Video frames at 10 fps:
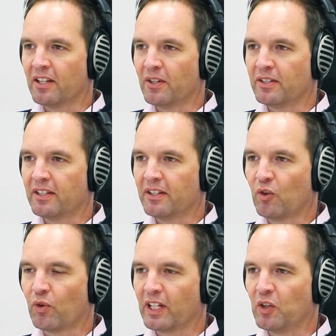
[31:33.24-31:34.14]
those
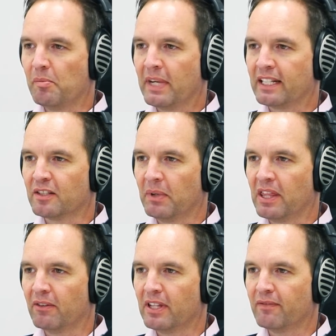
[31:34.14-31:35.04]
critical minutes
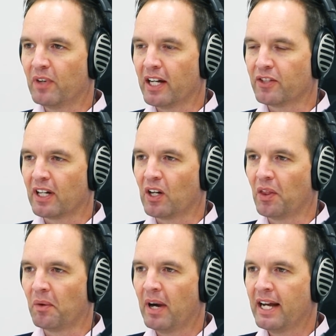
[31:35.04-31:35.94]
when they're in the fire truck
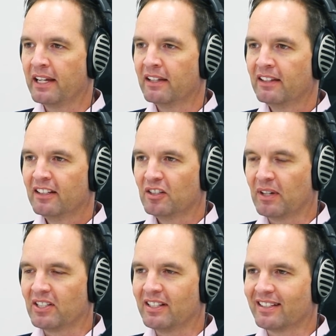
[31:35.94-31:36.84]
on the way
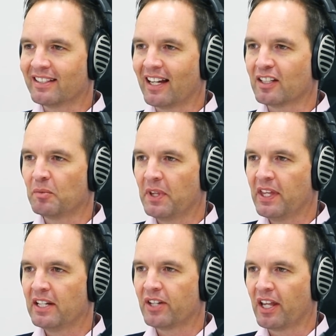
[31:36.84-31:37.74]
to actually discuss
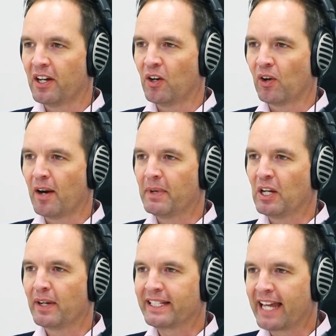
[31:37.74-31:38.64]
with each other, all right, we
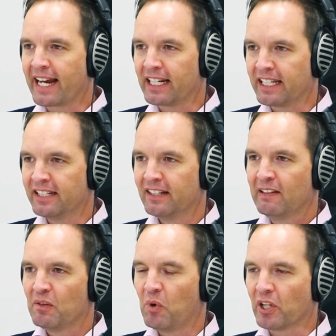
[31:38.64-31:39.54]
know exactly
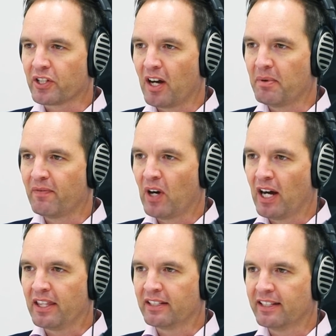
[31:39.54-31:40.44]
what type of
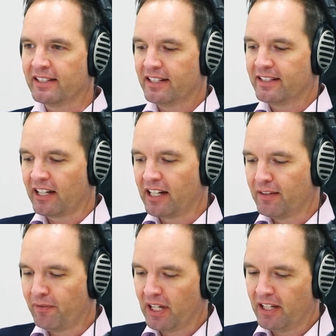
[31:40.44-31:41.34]
fire this is, it's
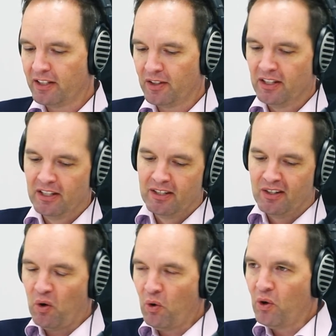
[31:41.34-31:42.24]
significant,
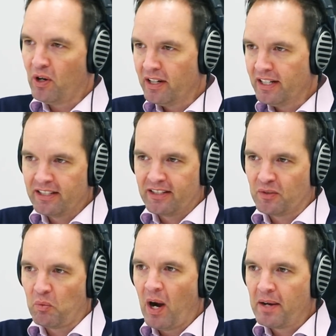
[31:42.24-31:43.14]
or it's
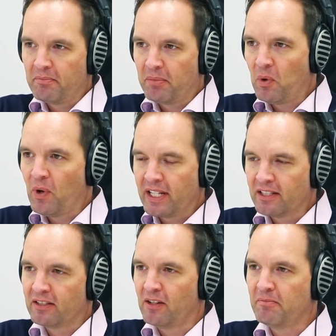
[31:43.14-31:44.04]
just one
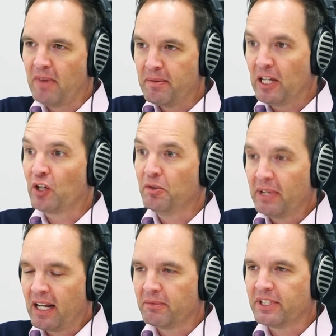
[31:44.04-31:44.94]
point, so maybe it could
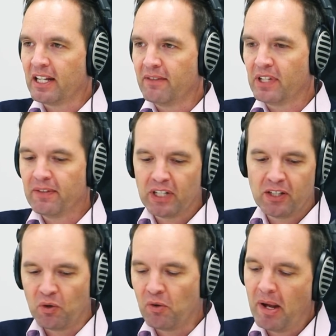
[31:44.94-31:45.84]
become
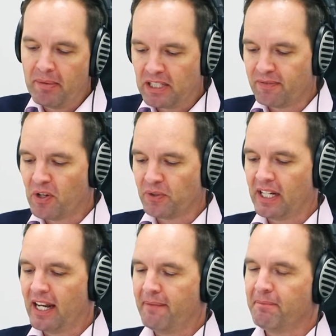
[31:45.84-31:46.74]
significant, or maybe it's a
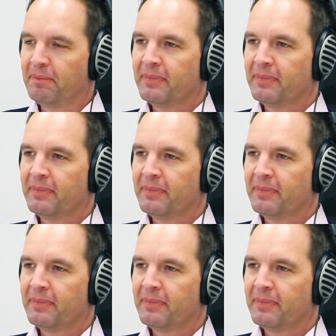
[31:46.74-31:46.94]
false alarm.